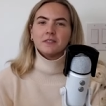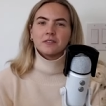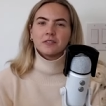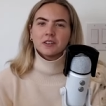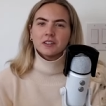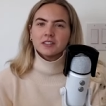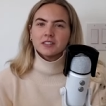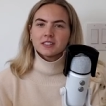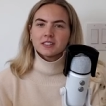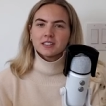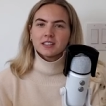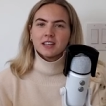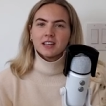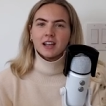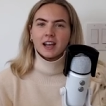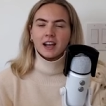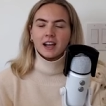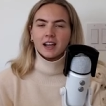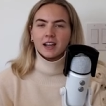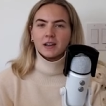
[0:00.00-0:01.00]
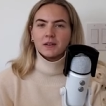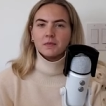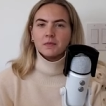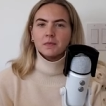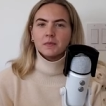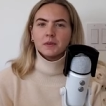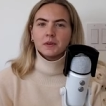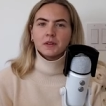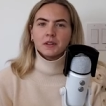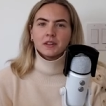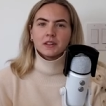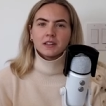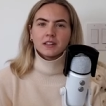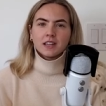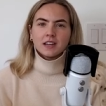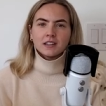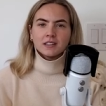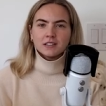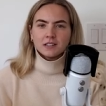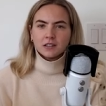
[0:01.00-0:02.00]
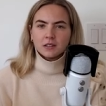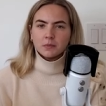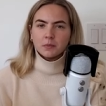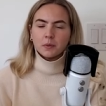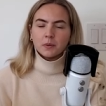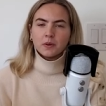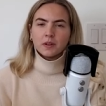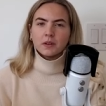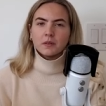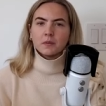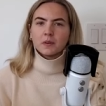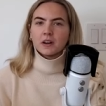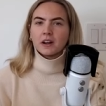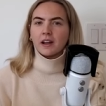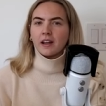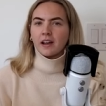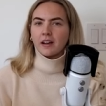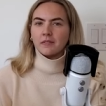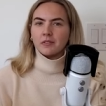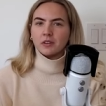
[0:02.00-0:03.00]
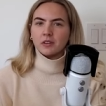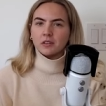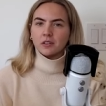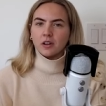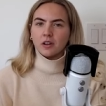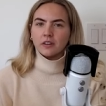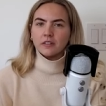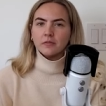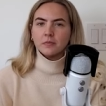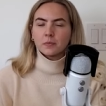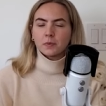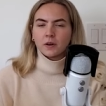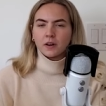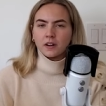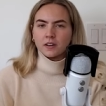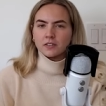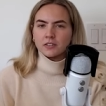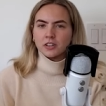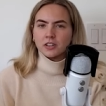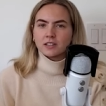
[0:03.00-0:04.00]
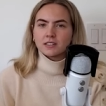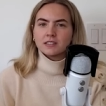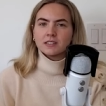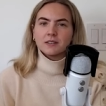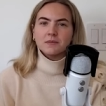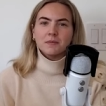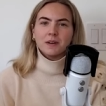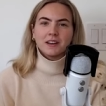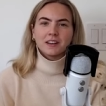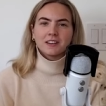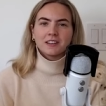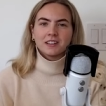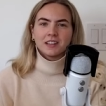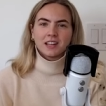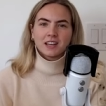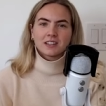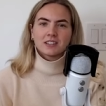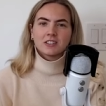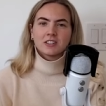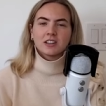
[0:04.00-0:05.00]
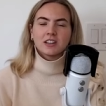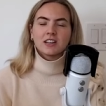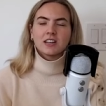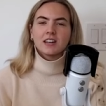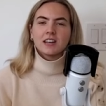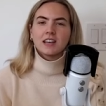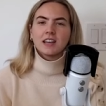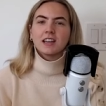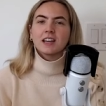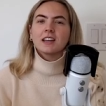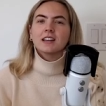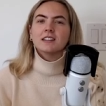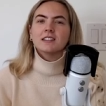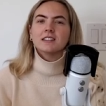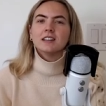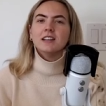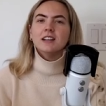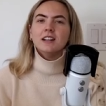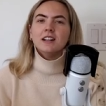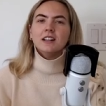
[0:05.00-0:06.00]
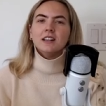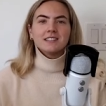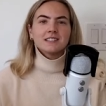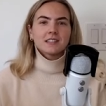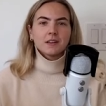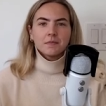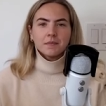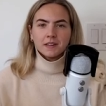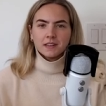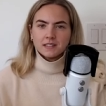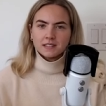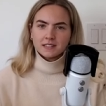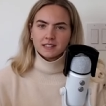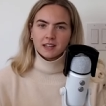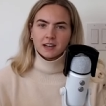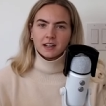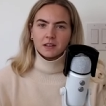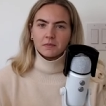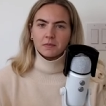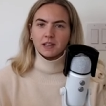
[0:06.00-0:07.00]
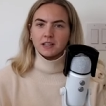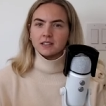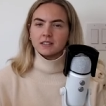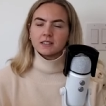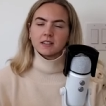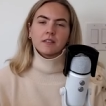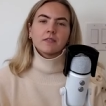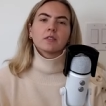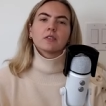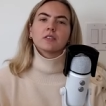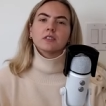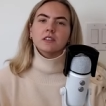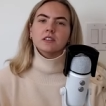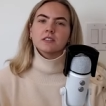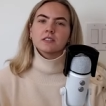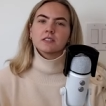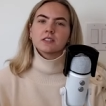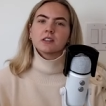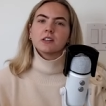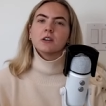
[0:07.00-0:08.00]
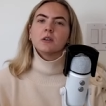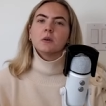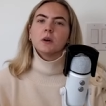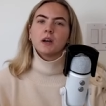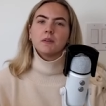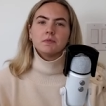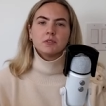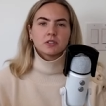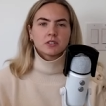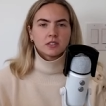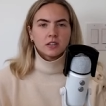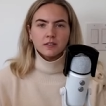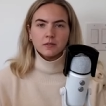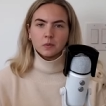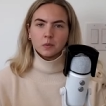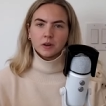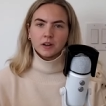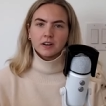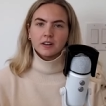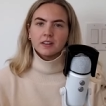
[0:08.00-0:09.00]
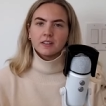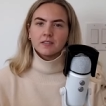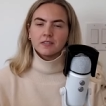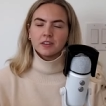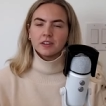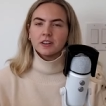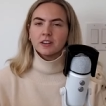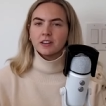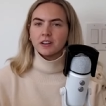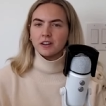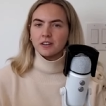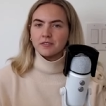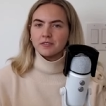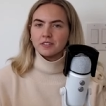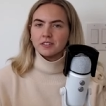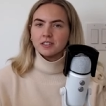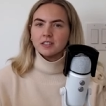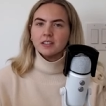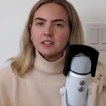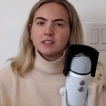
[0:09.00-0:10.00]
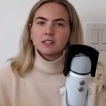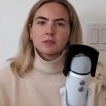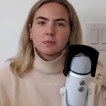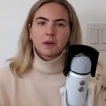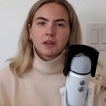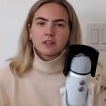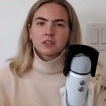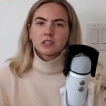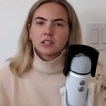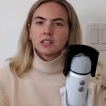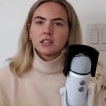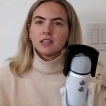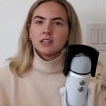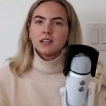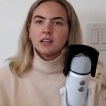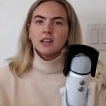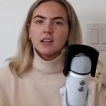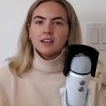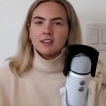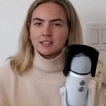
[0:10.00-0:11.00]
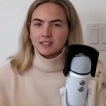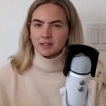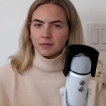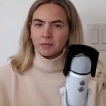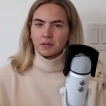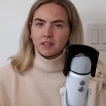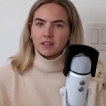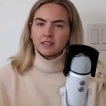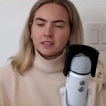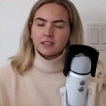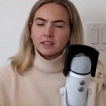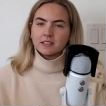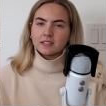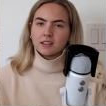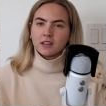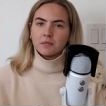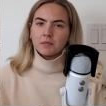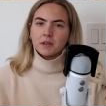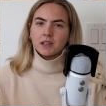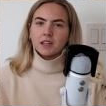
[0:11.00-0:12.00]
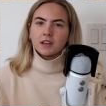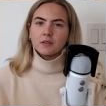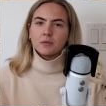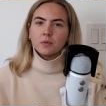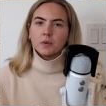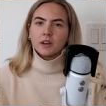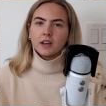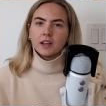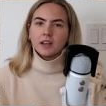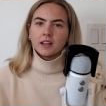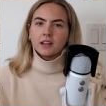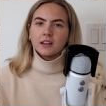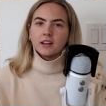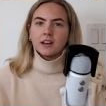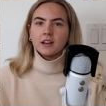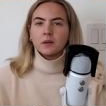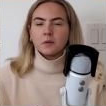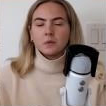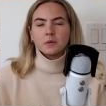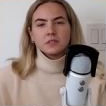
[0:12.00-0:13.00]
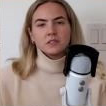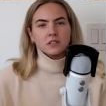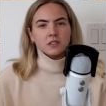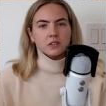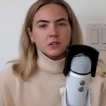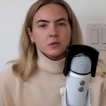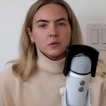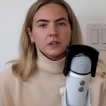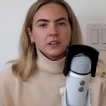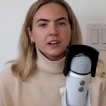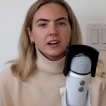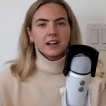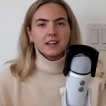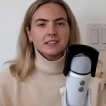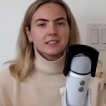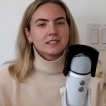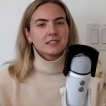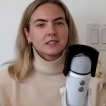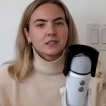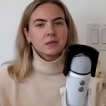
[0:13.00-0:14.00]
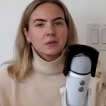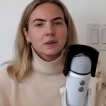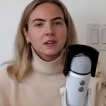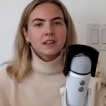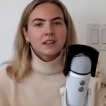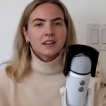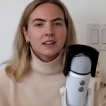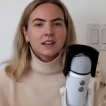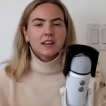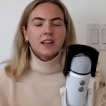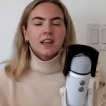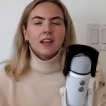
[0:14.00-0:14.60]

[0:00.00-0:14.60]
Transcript: Firstly, I'm getting to the point where I have a lot of projects in my collection and and some things that I made several years ago I'm just not wearing very often, especially some of the things I made when I was newer at sewing